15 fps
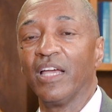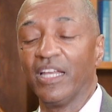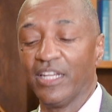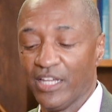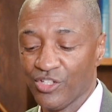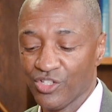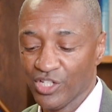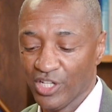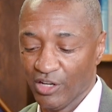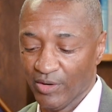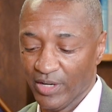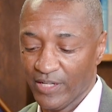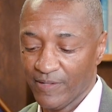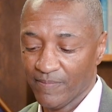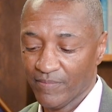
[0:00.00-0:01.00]
and
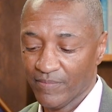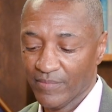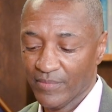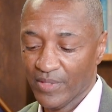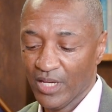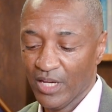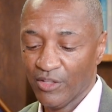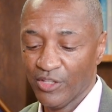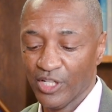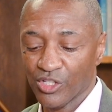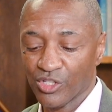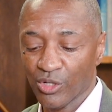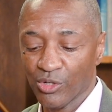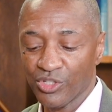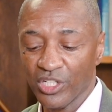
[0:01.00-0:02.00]
engineering, the
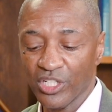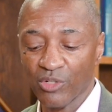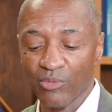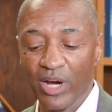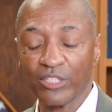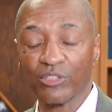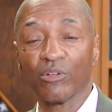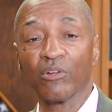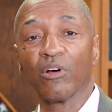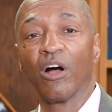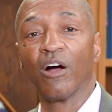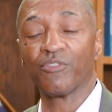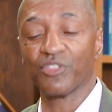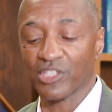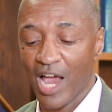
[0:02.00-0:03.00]
associate director
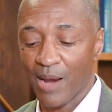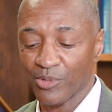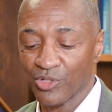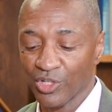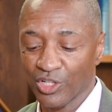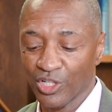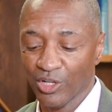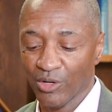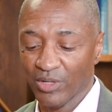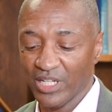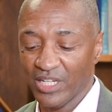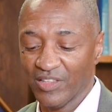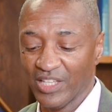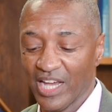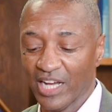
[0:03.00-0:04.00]
of
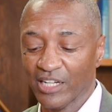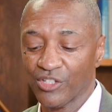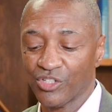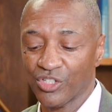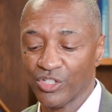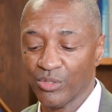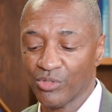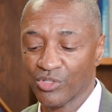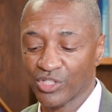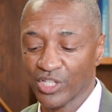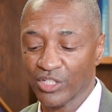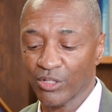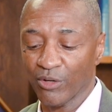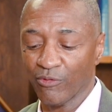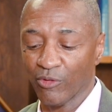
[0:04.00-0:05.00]
cybersecurity in the LSU
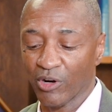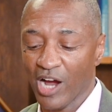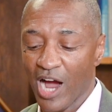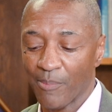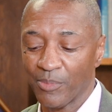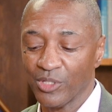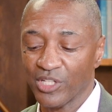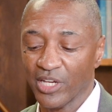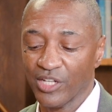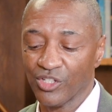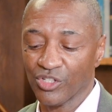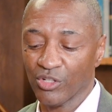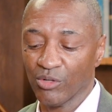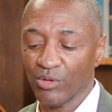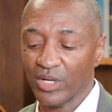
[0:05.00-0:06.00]
Center for
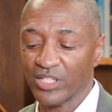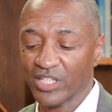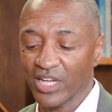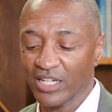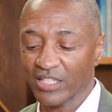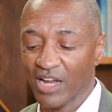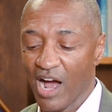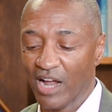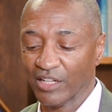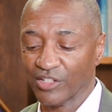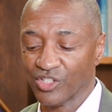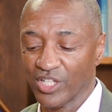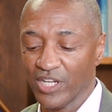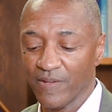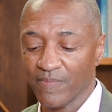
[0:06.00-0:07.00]
Computational and
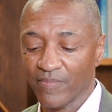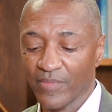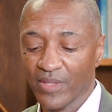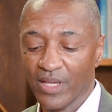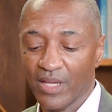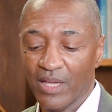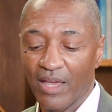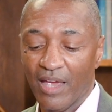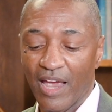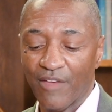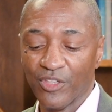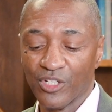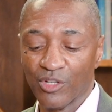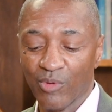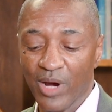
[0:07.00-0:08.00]
Technology,
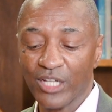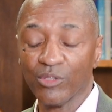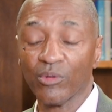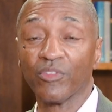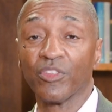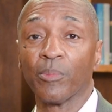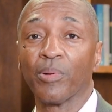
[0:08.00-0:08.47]
and the director of the